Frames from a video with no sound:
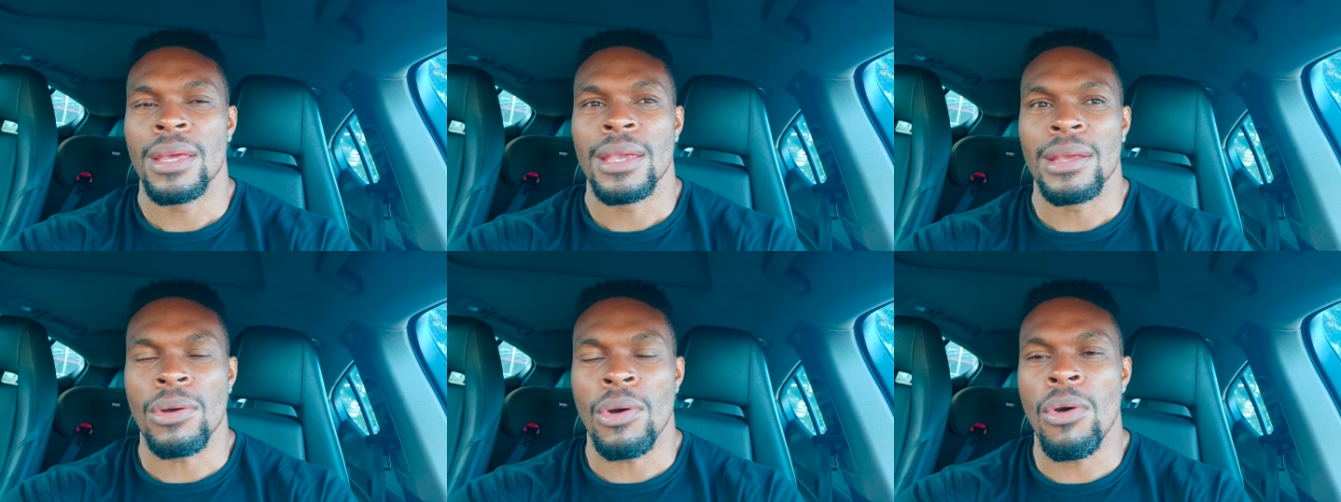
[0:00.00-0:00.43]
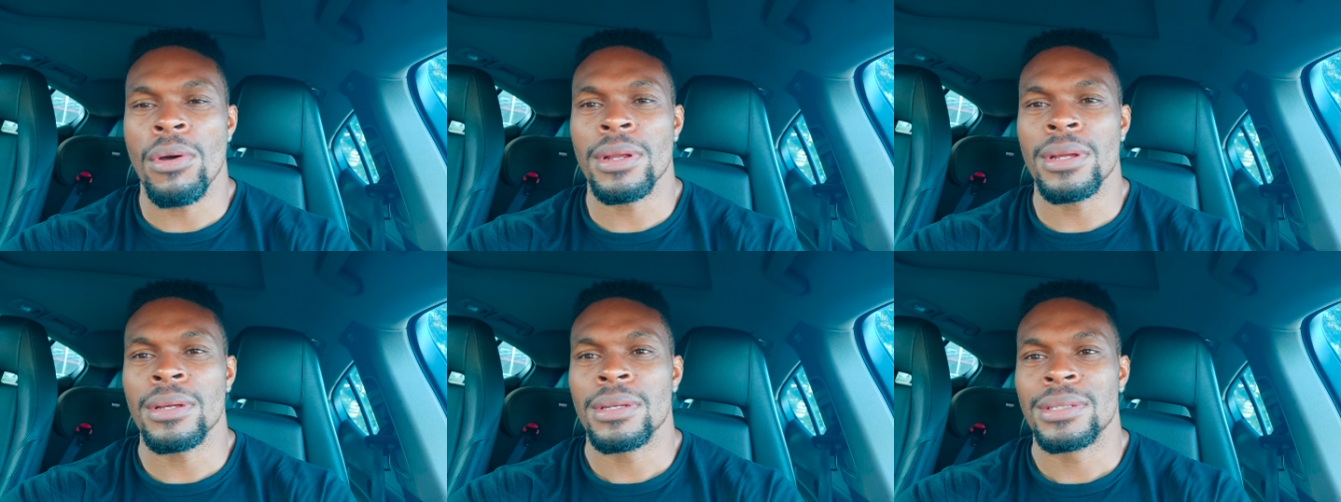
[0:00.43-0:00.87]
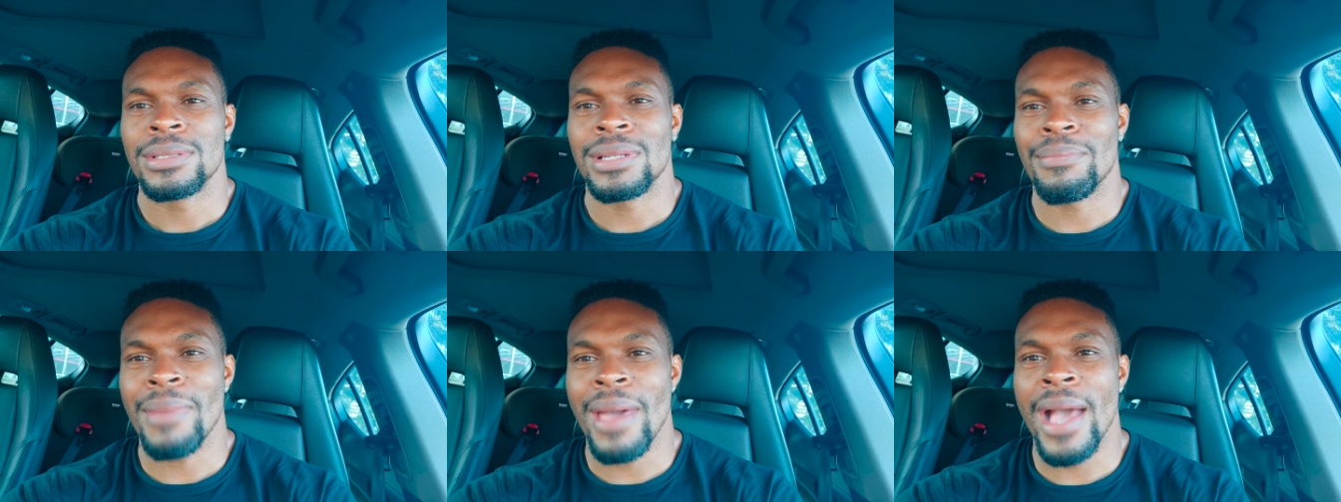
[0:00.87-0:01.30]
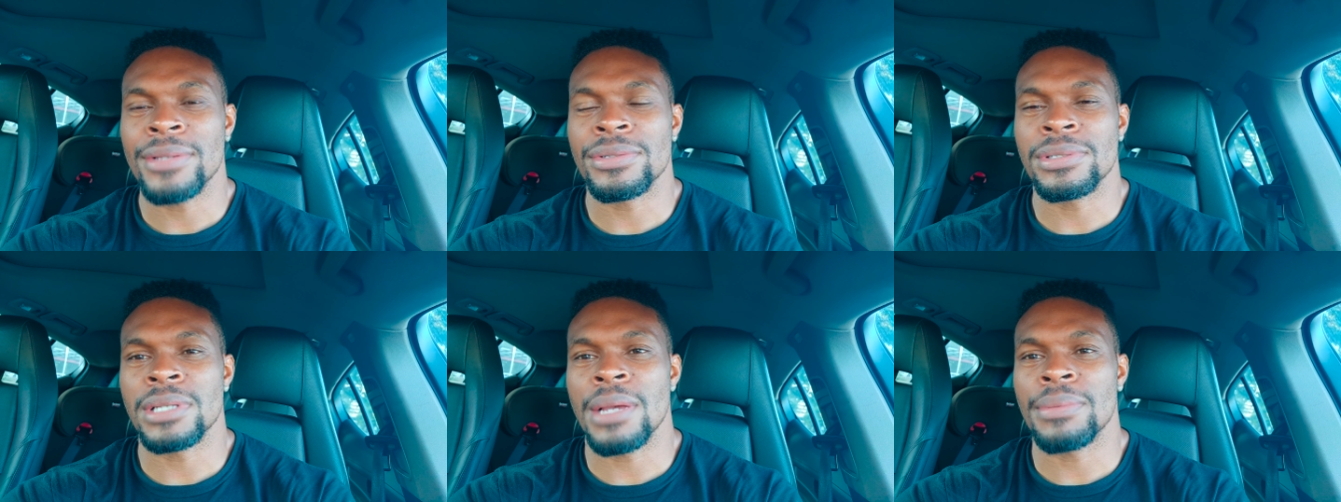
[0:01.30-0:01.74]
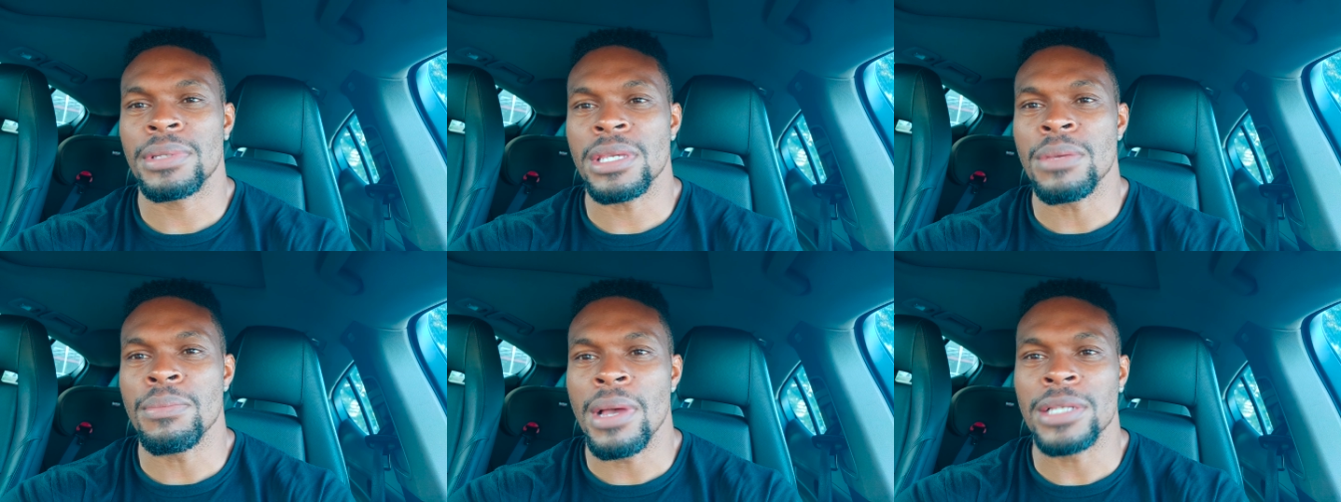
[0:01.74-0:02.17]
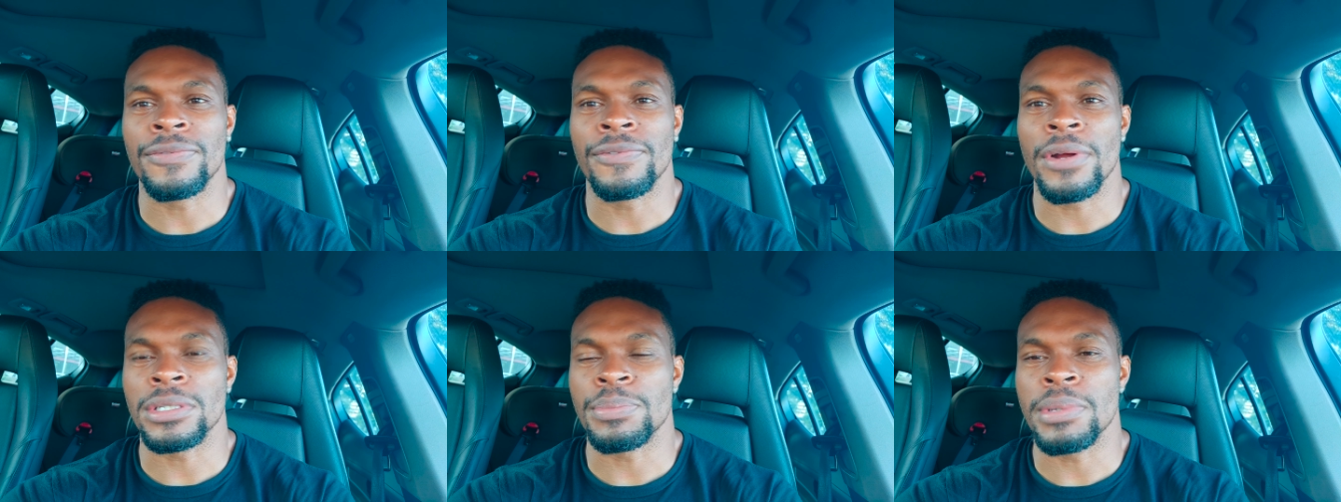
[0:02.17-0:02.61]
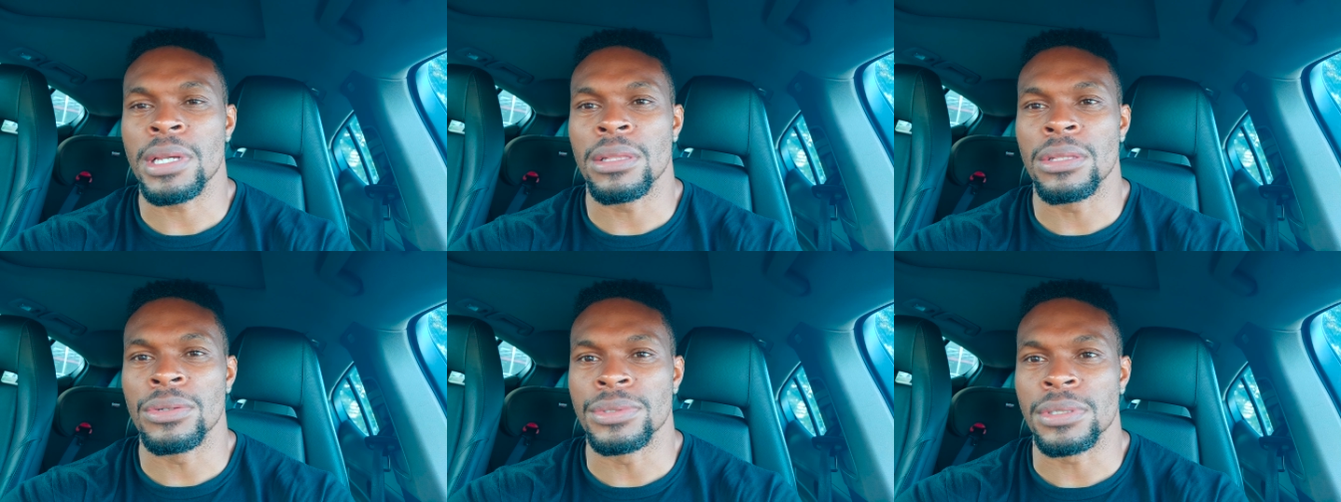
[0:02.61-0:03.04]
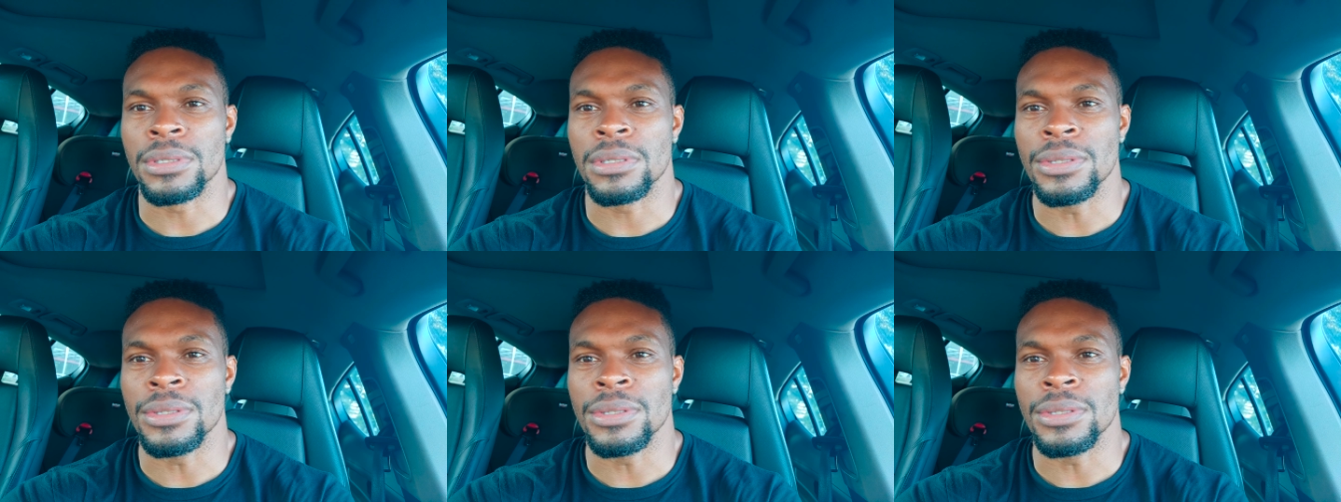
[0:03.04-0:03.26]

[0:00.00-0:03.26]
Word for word: In order to master something, you must first be a loser.